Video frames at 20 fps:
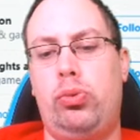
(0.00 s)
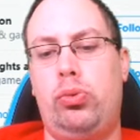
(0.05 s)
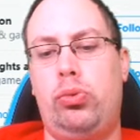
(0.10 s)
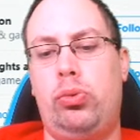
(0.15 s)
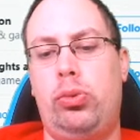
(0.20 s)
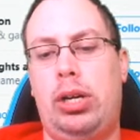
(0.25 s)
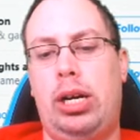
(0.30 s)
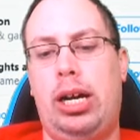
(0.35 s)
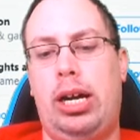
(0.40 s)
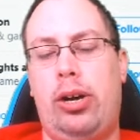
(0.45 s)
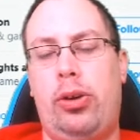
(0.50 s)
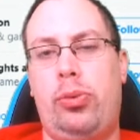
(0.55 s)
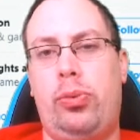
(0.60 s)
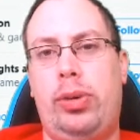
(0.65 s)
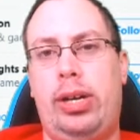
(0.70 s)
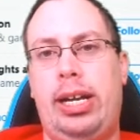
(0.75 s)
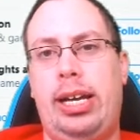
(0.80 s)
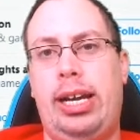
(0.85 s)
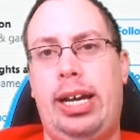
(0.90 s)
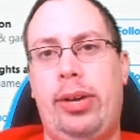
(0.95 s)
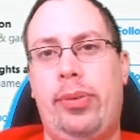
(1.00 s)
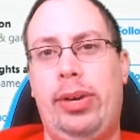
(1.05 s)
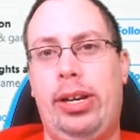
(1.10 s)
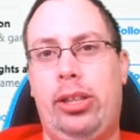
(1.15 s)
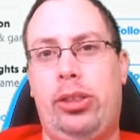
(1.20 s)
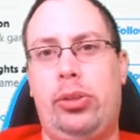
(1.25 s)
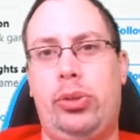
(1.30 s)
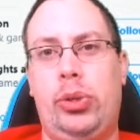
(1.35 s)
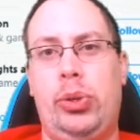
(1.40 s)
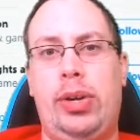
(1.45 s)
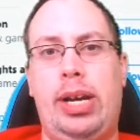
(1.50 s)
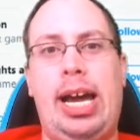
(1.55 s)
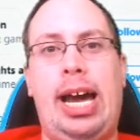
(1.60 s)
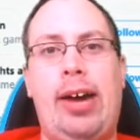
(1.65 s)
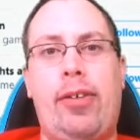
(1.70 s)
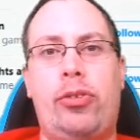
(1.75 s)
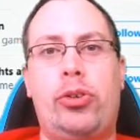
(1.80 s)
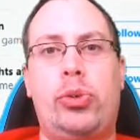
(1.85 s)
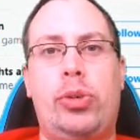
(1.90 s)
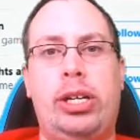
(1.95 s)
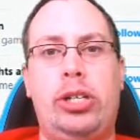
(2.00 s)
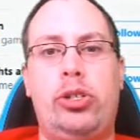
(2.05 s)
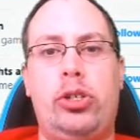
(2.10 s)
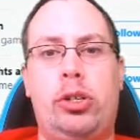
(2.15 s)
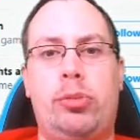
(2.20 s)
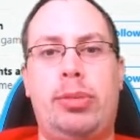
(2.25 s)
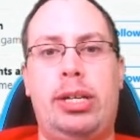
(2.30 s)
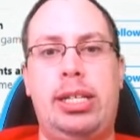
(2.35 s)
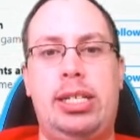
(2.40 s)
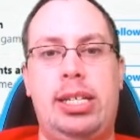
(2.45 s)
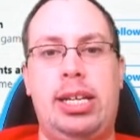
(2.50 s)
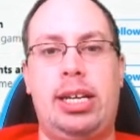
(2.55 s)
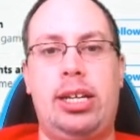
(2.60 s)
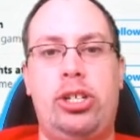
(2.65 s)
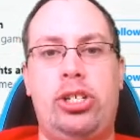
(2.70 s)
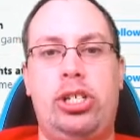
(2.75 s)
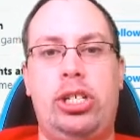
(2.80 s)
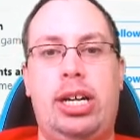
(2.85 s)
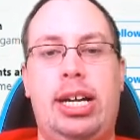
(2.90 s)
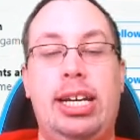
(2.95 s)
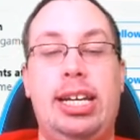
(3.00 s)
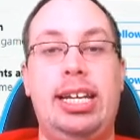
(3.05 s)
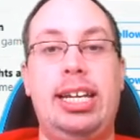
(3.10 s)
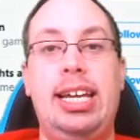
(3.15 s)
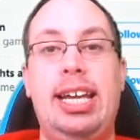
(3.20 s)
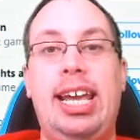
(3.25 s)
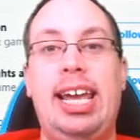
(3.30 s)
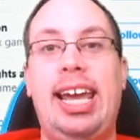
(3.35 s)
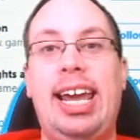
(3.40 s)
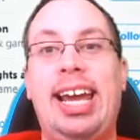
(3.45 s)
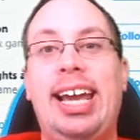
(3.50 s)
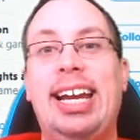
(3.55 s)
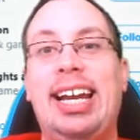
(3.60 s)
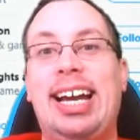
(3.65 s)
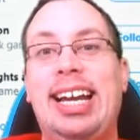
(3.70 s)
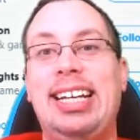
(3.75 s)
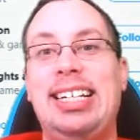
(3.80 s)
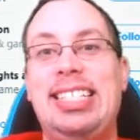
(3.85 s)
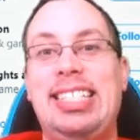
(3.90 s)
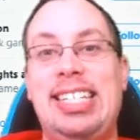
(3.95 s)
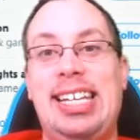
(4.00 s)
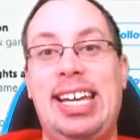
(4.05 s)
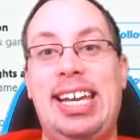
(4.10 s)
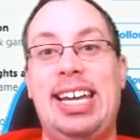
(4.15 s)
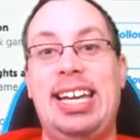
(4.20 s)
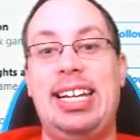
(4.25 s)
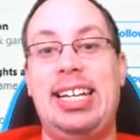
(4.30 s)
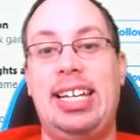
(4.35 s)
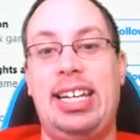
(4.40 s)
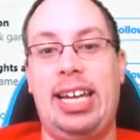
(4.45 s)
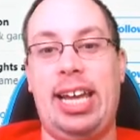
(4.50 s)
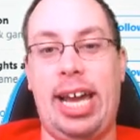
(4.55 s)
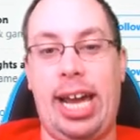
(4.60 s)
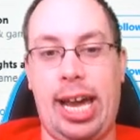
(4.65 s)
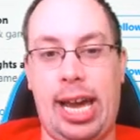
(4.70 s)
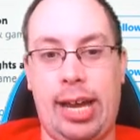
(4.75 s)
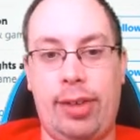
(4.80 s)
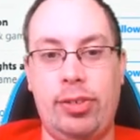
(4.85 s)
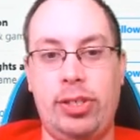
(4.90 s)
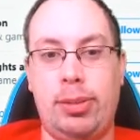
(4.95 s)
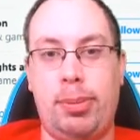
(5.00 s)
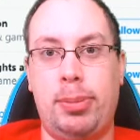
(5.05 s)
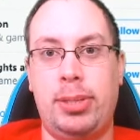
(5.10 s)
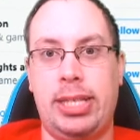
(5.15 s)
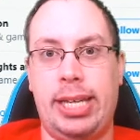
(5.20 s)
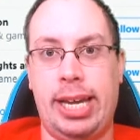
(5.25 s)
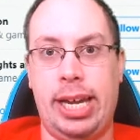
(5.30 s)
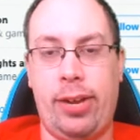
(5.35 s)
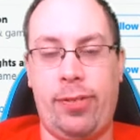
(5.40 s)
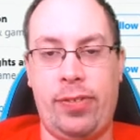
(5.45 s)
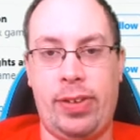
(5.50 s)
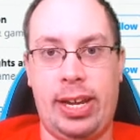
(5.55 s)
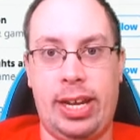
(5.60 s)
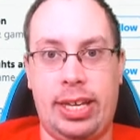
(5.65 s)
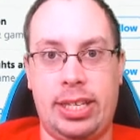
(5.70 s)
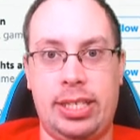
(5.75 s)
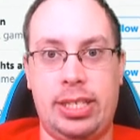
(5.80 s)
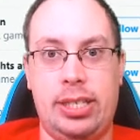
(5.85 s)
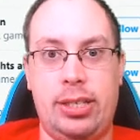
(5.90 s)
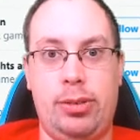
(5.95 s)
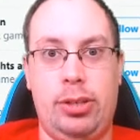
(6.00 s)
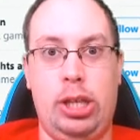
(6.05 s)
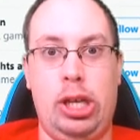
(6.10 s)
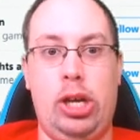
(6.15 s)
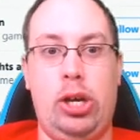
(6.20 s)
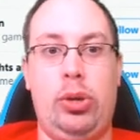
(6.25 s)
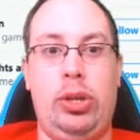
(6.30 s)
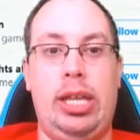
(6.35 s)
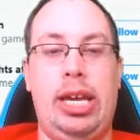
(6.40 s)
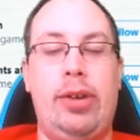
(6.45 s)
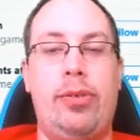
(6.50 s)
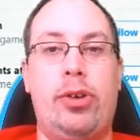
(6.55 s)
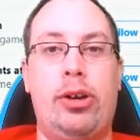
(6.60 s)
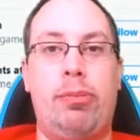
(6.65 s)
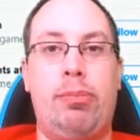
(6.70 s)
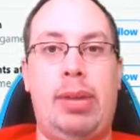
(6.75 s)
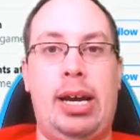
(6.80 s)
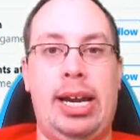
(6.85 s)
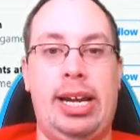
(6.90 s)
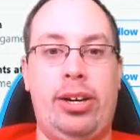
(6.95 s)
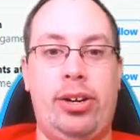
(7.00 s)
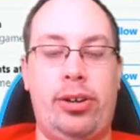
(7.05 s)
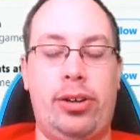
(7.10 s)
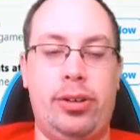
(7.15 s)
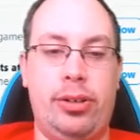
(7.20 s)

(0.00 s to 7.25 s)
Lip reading: what I went through after I took my second shot, and I did have some side effects, though they were minor.